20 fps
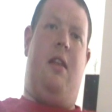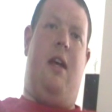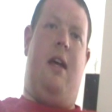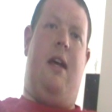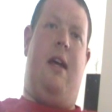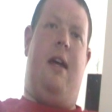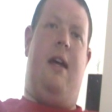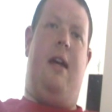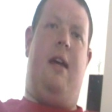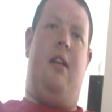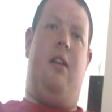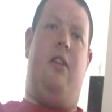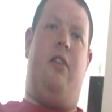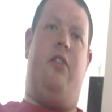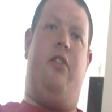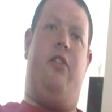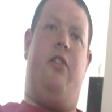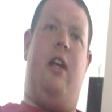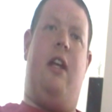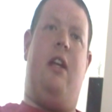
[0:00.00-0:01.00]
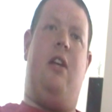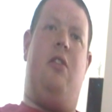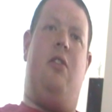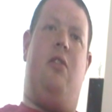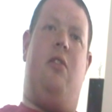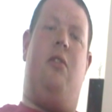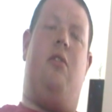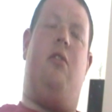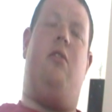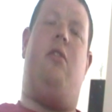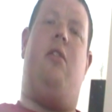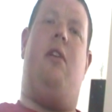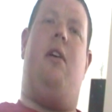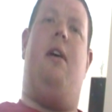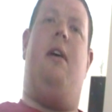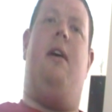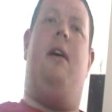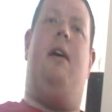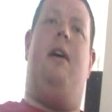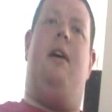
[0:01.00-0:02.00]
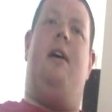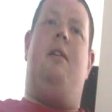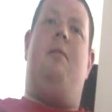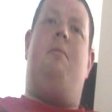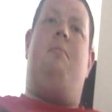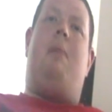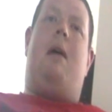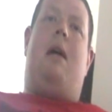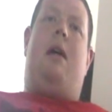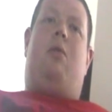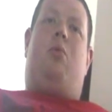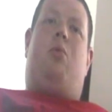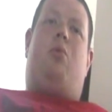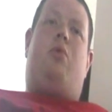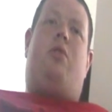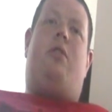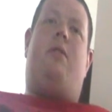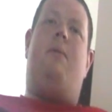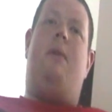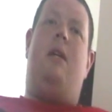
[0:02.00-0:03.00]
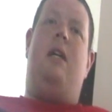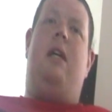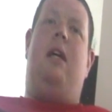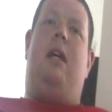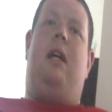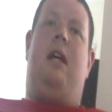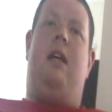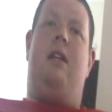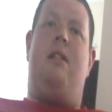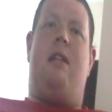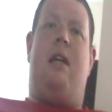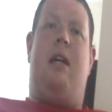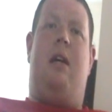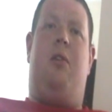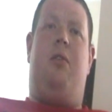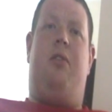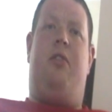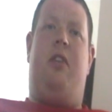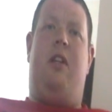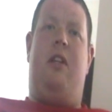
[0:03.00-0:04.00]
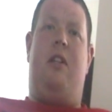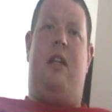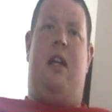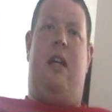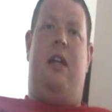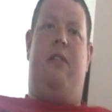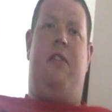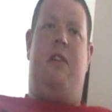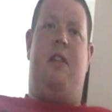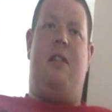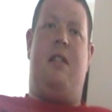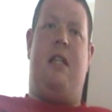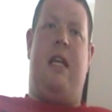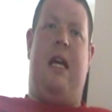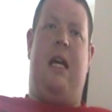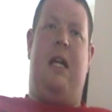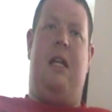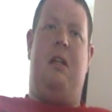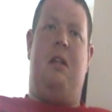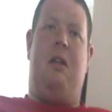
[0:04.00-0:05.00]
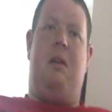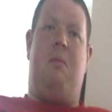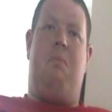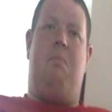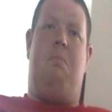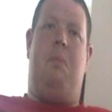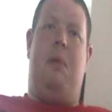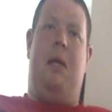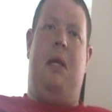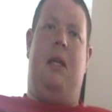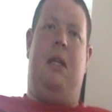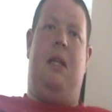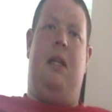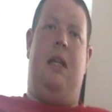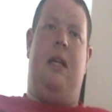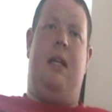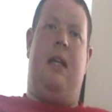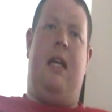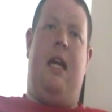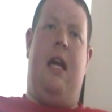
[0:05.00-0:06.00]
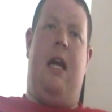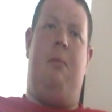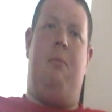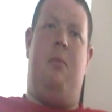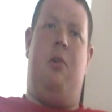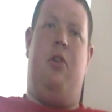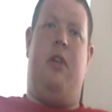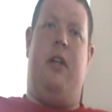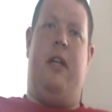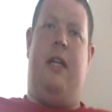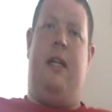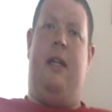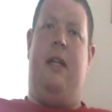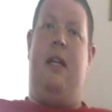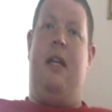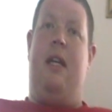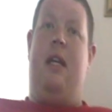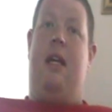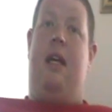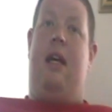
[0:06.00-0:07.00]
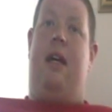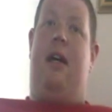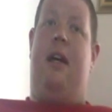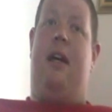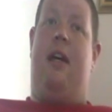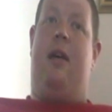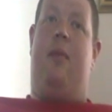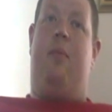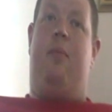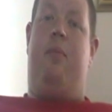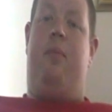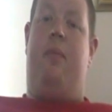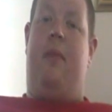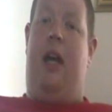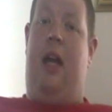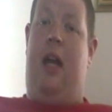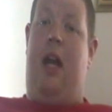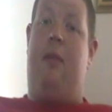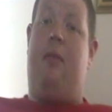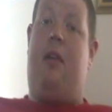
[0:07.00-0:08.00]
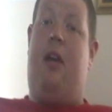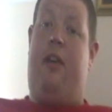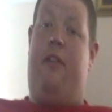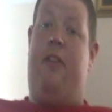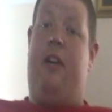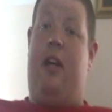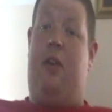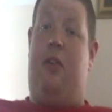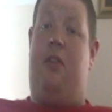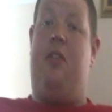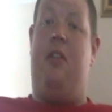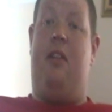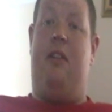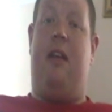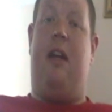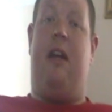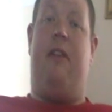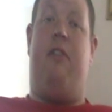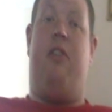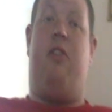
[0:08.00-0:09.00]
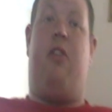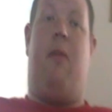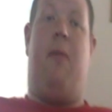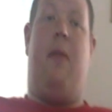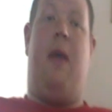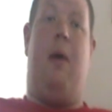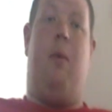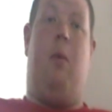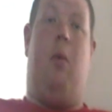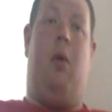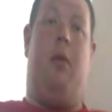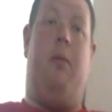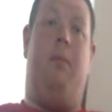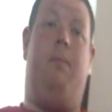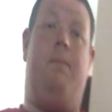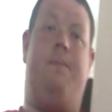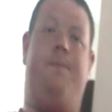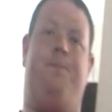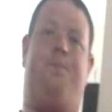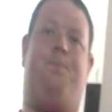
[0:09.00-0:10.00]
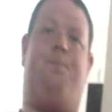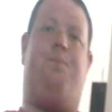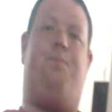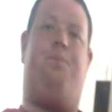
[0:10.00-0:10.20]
their second uh, bout is LC Davis and Bill Kamery. um, and I'm going for LC Davis on that one.